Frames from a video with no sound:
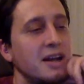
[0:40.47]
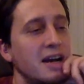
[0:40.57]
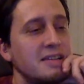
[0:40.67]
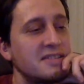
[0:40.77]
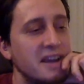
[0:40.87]
In
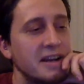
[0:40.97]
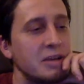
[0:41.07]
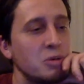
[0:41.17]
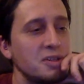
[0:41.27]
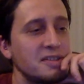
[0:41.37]
hindsight,
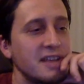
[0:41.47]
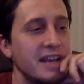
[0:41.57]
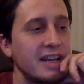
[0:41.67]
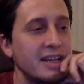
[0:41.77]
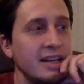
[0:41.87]
it was
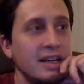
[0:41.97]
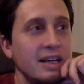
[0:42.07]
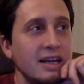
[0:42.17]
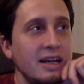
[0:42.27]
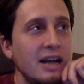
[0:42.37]
like
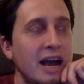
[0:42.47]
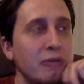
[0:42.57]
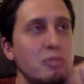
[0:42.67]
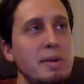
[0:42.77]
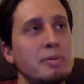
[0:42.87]
I
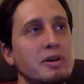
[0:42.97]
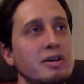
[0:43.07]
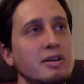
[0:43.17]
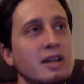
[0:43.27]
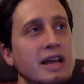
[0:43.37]

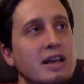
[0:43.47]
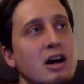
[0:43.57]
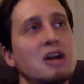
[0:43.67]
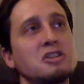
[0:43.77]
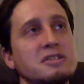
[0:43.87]
remember like
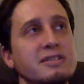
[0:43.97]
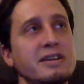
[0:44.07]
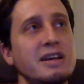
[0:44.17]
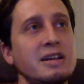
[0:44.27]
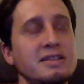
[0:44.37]

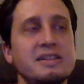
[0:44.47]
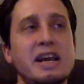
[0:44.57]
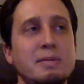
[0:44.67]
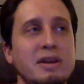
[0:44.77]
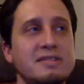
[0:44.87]
consciously
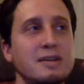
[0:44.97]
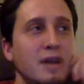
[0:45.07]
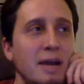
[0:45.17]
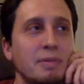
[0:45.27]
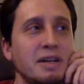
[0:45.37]
saying to
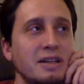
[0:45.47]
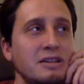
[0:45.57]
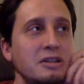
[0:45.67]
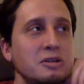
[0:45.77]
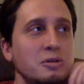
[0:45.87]
myself, I'm
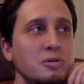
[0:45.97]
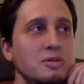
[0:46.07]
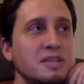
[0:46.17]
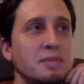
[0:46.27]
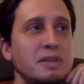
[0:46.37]
gonna do
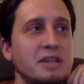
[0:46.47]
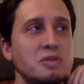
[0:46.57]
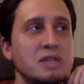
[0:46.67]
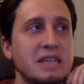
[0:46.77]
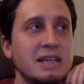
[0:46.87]
something
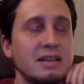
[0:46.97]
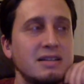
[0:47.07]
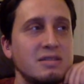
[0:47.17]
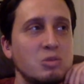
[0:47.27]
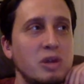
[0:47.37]
as
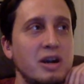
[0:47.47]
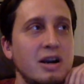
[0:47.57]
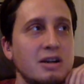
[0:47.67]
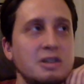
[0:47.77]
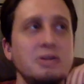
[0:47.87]
ridiculous as
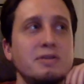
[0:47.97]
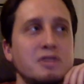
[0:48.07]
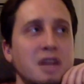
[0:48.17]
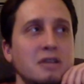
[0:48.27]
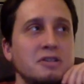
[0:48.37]
wear two
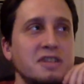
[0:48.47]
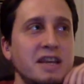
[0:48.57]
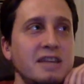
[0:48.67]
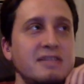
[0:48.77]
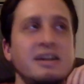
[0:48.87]
different color
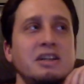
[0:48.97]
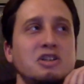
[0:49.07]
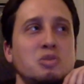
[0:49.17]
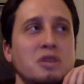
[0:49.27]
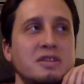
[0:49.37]
skates, and I
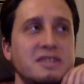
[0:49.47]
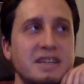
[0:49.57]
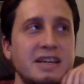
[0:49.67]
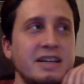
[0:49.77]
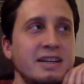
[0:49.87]
just want to
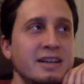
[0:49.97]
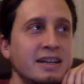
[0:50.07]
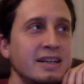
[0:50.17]
see